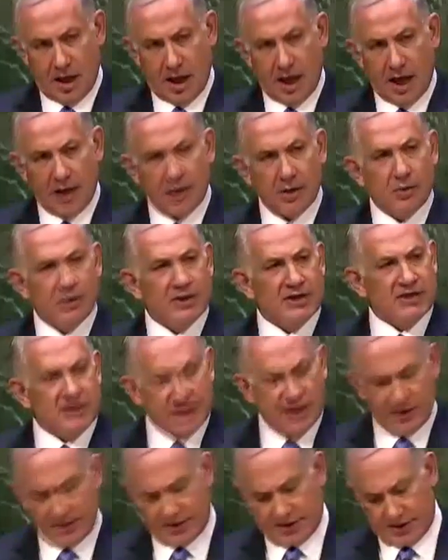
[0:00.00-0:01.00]
and who
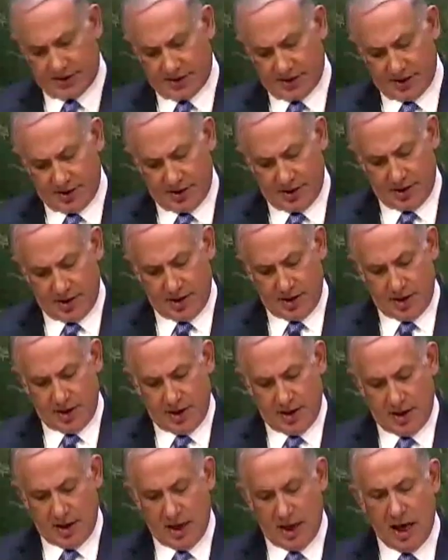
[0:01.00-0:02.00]
insists
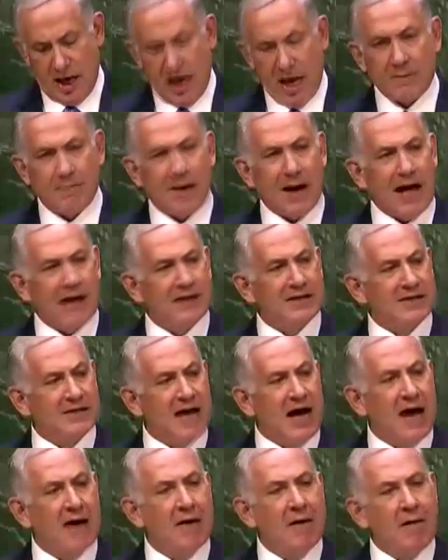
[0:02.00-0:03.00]
on a
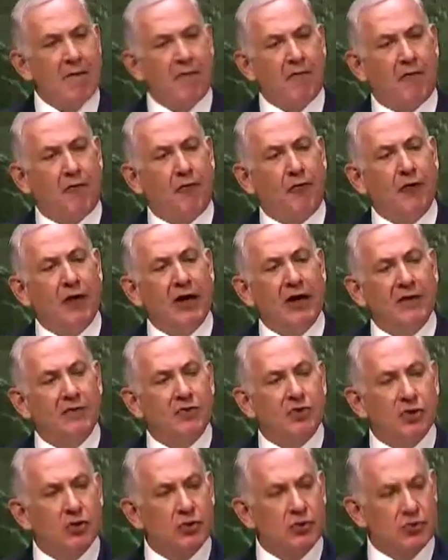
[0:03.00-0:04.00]
Palestine free of
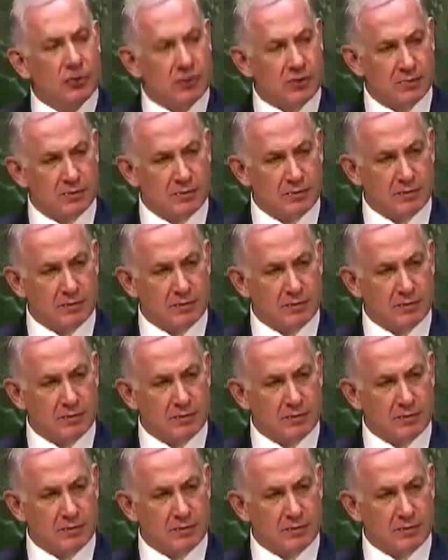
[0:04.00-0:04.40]
Jews,